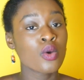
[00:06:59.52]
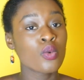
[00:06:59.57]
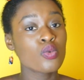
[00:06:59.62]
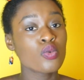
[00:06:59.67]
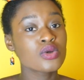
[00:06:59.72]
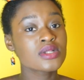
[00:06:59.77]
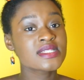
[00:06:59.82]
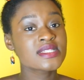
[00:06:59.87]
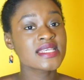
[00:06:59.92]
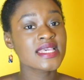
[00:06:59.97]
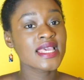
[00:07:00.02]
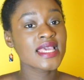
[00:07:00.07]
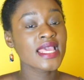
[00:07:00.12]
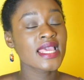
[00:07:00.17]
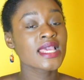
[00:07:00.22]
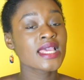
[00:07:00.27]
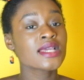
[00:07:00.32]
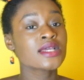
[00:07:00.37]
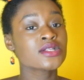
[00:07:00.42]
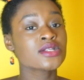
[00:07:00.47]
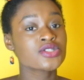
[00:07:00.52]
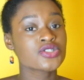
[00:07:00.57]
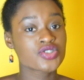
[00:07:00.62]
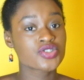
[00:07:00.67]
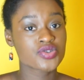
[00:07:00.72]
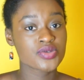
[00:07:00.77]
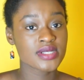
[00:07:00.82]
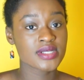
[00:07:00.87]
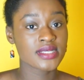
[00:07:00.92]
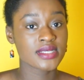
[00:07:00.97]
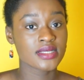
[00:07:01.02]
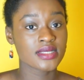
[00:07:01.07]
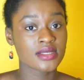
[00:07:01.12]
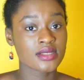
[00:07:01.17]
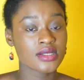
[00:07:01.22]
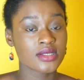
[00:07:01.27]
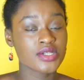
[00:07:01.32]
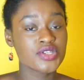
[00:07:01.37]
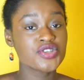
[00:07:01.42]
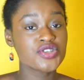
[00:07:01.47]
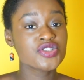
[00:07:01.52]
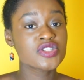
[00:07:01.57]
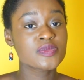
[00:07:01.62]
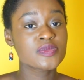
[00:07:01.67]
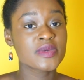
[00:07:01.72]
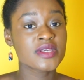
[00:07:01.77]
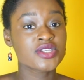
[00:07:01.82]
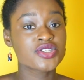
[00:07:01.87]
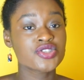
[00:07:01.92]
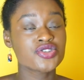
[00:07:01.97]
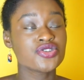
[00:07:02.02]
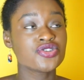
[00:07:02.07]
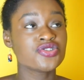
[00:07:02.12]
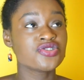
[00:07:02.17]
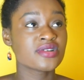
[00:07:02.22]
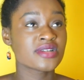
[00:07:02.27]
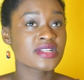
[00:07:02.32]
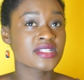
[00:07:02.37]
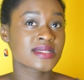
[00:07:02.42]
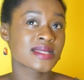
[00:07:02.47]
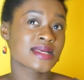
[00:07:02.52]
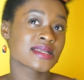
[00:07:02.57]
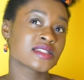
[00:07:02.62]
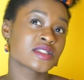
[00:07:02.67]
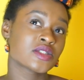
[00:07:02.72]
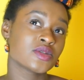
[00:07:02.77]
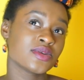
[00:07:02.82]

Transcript: Wote Twi? Do you speak Twi? Do you understand